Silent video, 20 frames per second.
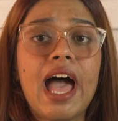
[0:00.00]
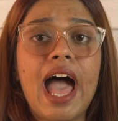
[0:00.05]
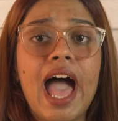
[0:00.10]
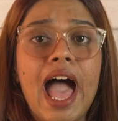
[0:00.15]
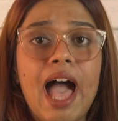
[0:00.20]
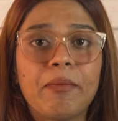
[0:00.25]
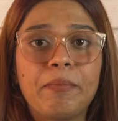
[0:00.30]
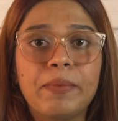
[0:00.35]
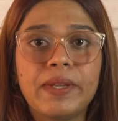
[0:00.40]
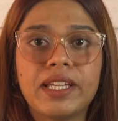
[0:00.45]

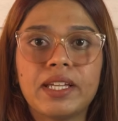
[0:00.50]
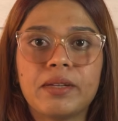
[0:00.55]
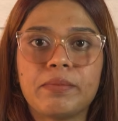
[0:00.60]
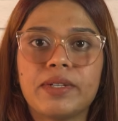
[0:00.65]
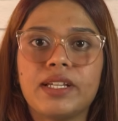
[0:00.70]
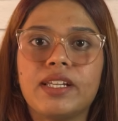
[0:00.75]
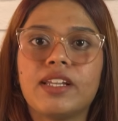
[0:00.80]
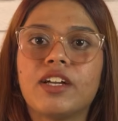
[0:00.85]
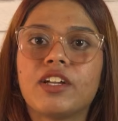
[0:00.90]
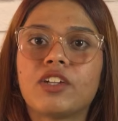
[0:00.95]

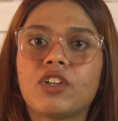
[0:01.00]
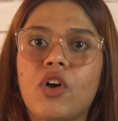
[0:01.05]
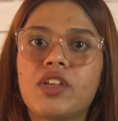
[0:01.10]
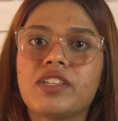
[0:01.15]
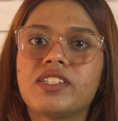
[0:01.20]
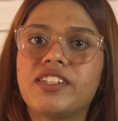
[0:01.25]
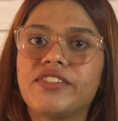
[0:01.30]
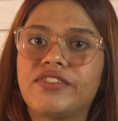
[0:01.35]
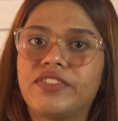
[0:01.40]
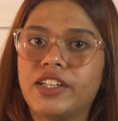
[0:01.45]
applicable
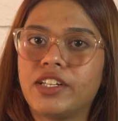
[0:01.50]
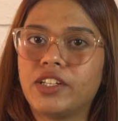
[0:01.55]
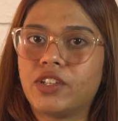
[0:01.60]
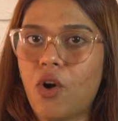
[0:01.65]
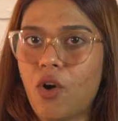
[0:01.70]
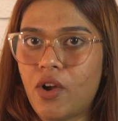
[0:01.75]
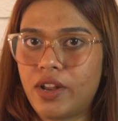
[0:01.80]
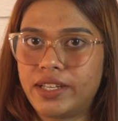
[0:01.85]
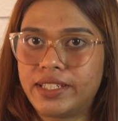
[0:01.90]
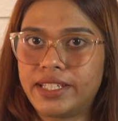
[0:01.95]
across different
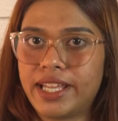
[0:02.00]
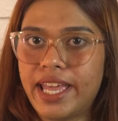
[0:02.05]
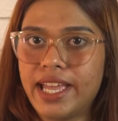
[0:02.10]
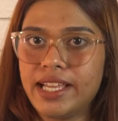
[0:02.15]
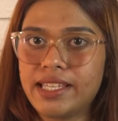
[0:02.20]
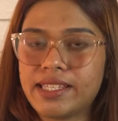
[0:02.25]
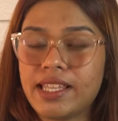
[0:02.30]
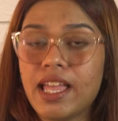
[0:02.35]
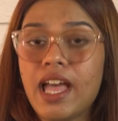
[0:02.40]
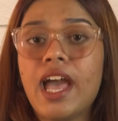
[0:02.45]

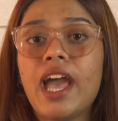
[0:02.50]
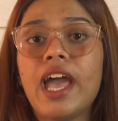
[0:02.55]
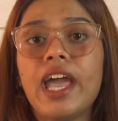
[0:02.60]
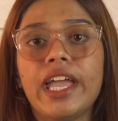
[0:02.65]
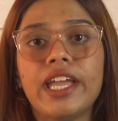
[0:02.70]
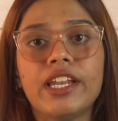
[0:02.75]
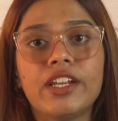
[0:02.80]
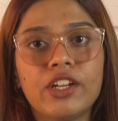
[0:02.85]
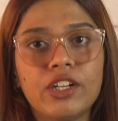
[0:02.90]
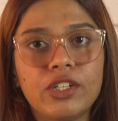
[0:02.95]
contexts,
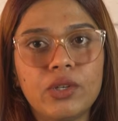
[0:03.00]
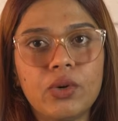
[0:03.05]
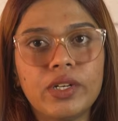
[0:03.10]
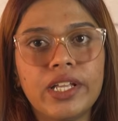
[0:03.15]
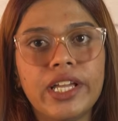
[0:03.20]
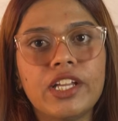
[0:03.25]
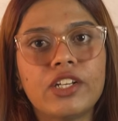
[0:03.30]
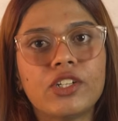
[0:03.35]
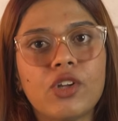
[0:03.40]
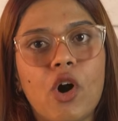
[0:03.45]

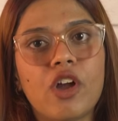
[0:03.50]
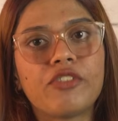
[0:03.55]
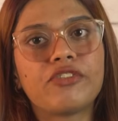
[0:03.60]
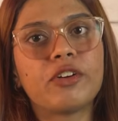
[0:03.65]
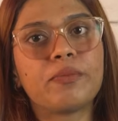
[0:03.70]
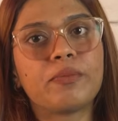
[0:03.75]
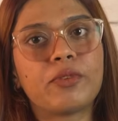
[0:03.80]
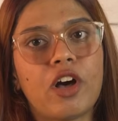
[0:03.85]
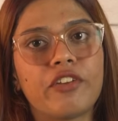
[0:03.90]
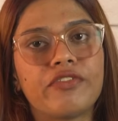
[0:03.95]
including
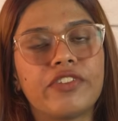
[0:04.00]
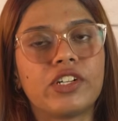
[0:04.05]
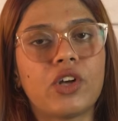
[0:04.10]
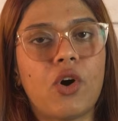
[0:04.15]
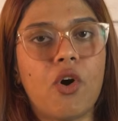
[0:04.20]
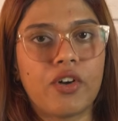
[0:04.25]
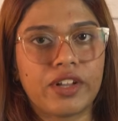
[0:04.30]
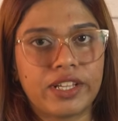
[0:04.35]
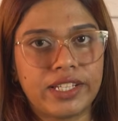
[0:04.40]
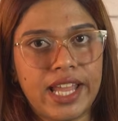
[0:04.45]
not-for-profit
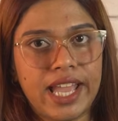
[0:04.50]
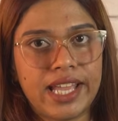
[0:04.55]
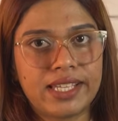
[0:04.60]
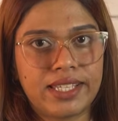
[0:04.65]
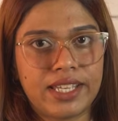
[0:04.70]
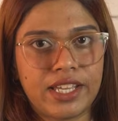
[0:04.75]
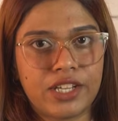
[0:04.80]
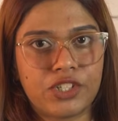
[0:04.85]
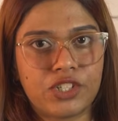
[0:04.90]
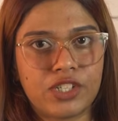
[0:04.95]

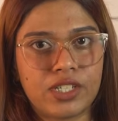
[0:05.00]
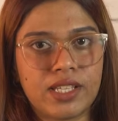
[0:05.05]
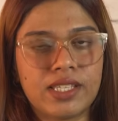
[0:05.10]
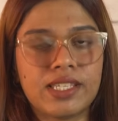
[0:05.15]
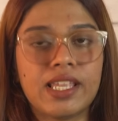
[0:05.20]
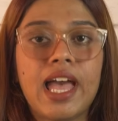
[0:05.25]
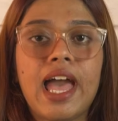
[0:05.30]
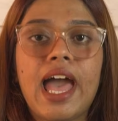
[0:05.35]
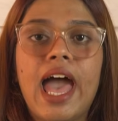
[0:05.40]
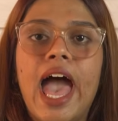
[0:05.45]

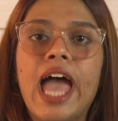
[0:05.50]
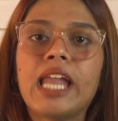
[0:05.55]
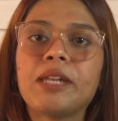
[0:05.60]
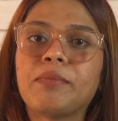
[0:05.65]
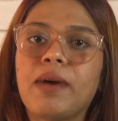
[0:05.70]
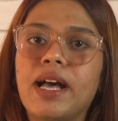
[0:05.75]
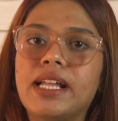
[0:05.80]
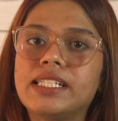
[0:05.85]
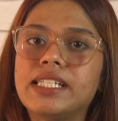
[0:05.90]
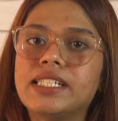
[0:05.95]
organizations
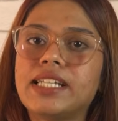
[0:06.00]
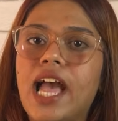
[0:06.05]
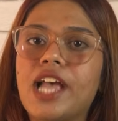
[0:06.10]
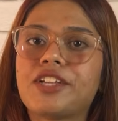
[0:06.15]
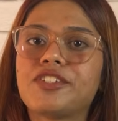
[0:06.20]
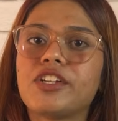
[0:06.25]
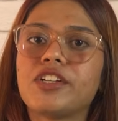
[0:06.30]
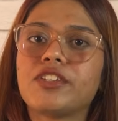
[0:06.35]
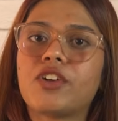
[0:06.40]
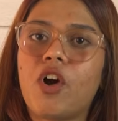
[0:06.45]
and
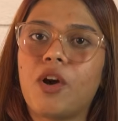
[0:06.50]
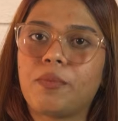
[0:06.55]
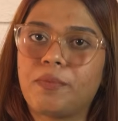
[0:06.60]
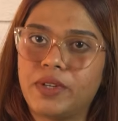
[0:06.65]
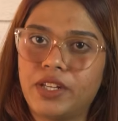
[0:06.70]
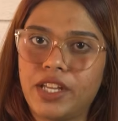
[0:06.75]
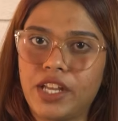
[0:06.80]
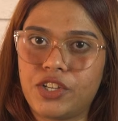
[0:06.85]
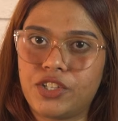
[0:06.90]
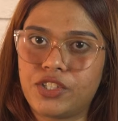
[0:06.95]
multinational
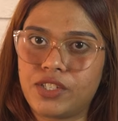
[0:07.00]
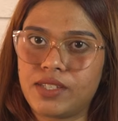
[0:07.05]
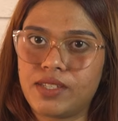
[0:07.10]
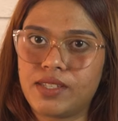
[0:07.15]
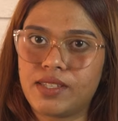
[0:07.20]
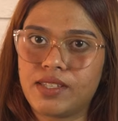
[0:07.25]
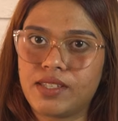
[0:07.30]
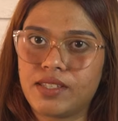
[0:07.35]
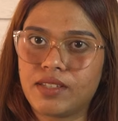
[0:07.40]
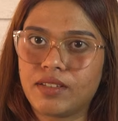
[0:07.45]
corporations.